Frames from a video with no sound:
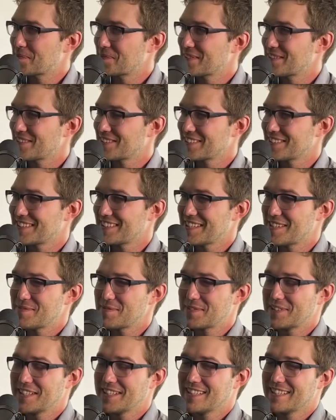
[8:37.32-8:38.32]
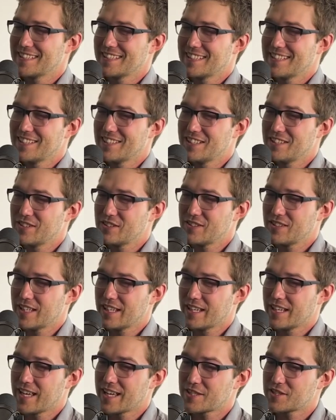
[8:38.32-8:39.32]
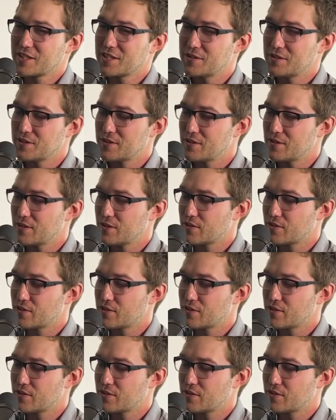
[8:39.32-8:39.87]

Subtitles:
Yeah. It's actually,